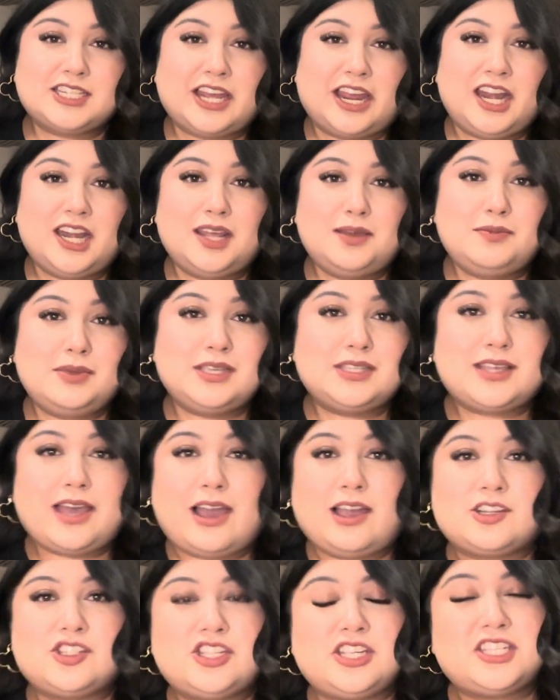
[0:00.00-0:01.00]
item is
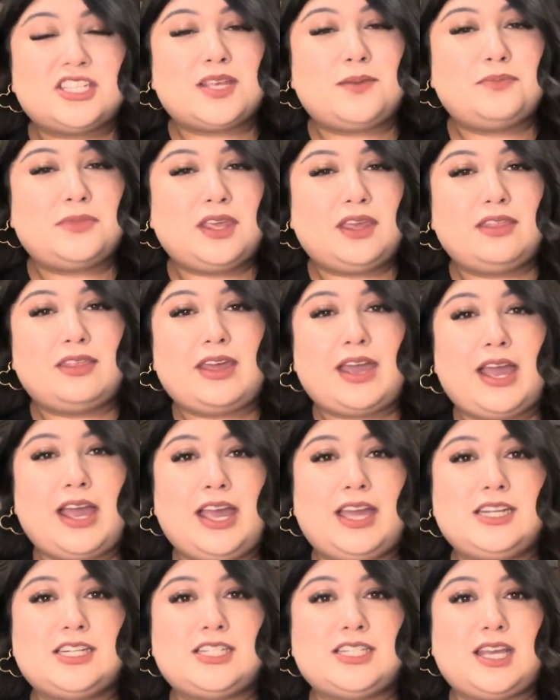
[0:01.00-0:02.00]
actually something
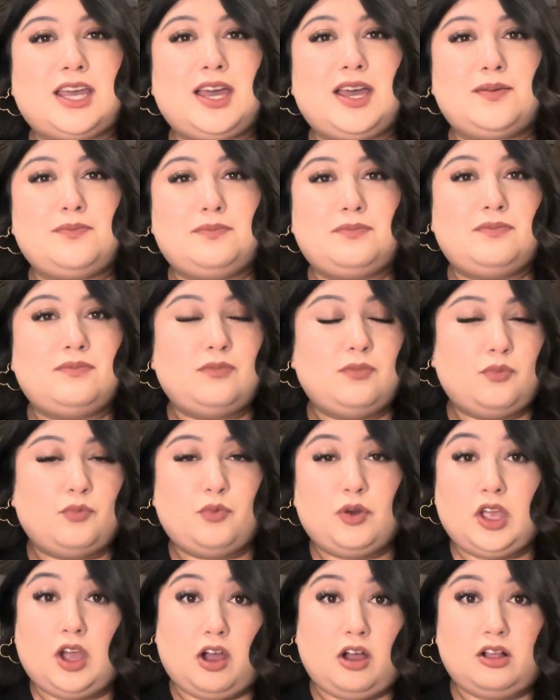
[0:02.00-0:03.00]
that
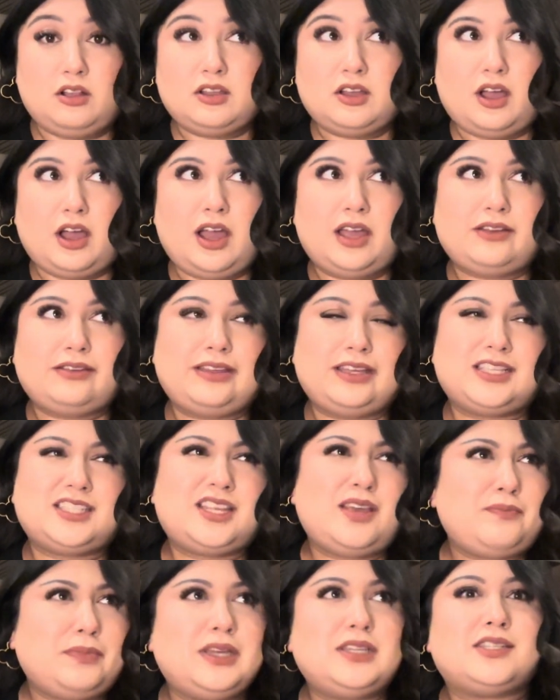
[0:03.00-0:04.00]
we all got,
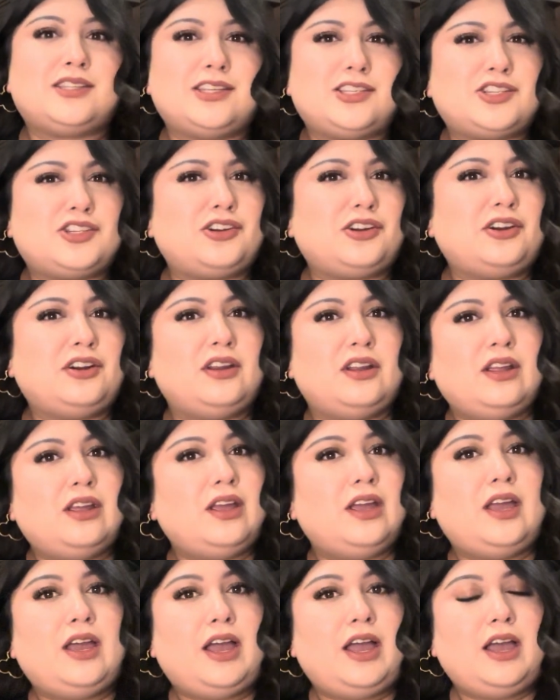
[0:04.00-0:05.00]
except my sister,
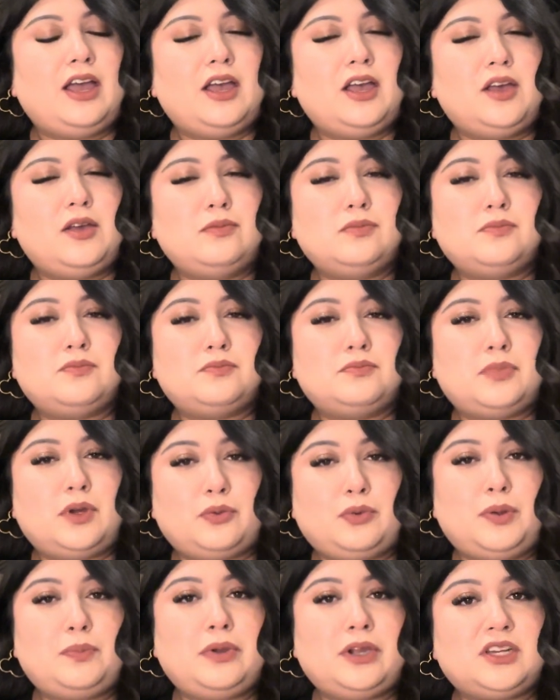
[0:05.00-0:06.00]
but
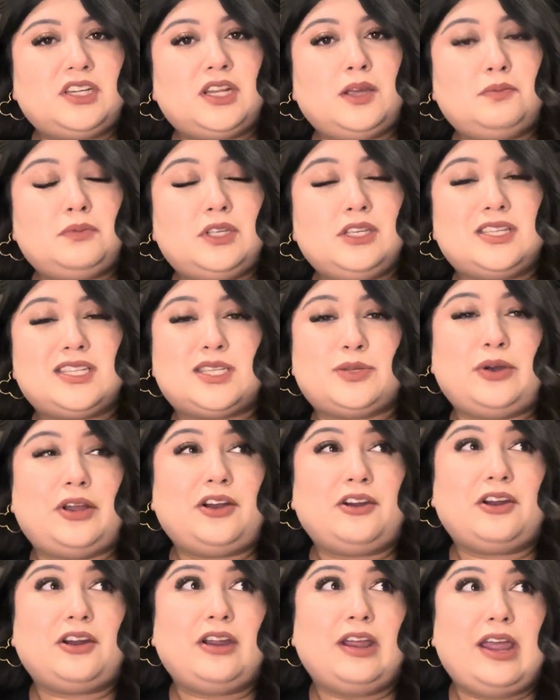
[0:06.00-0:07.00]
we picked up this
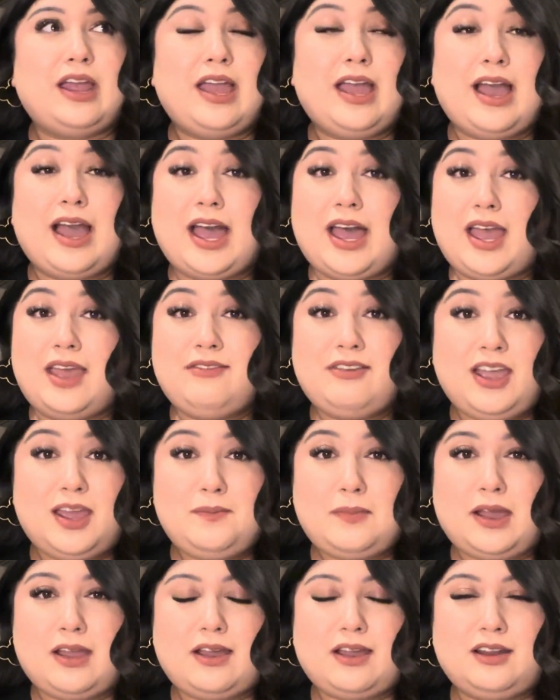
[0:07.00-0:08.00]
sweater. I've had
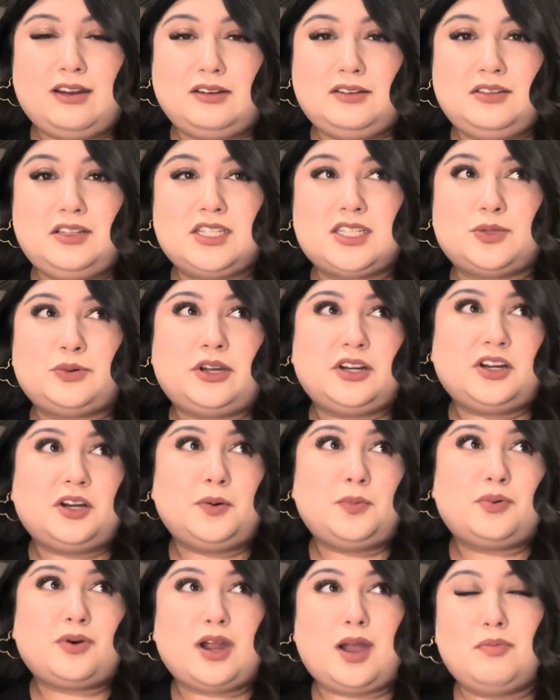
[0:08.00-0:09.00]
my eye on this
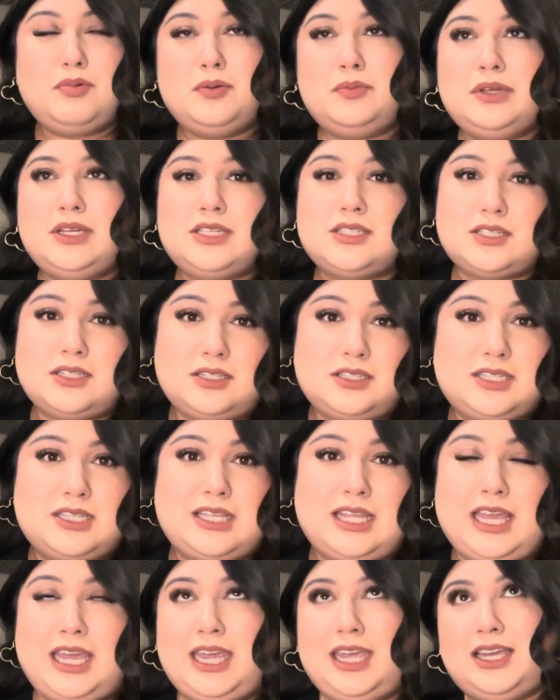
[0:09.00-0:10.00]
sweater probably since
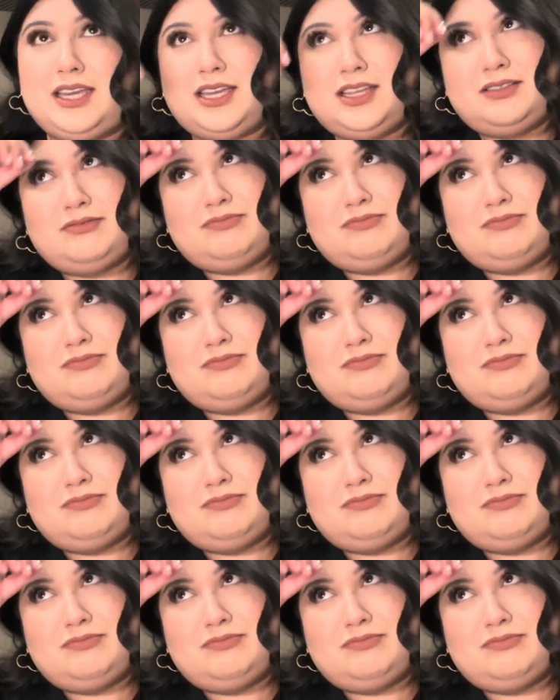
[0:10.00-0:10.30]
like,